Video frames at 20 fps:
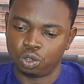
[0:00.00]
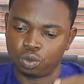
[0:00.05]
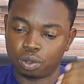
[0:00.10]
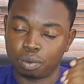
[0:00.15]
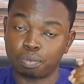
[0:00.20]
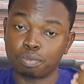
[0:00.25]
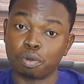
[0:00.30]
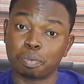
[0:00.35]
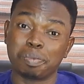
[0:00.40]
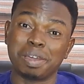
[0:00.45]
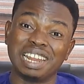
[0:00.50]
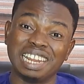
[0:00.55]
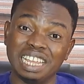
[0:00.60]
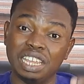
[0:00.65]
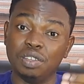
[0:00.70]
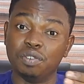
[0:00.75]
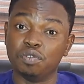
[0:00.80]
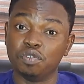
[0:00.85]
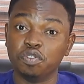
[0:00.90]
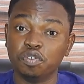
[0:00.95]
You are
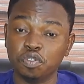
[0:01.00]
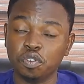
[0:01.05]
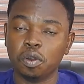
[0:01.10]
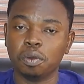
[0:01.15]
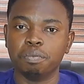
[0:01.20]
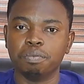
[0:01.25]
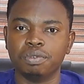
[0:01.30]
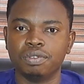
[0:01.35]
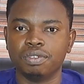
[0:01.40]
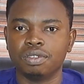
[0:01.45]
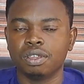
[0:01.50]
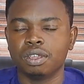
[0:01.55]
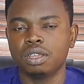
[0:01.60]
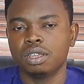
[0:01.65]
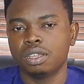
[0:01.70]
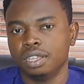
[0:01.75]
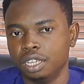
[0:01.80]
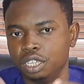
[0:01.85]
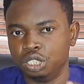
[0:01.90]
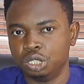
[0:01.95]
properly informed,
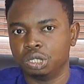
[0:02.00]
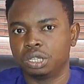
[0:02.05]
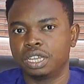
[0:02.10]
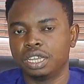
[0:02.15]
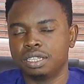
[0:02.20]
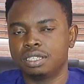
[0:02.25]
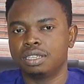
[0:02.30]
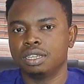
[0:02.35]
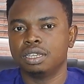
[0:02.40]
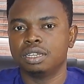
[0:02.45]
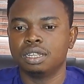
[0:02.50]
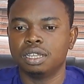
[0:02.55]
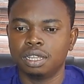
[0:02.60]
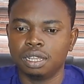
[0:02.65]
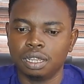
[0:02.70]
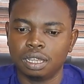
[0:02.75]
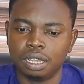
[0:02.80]
educated,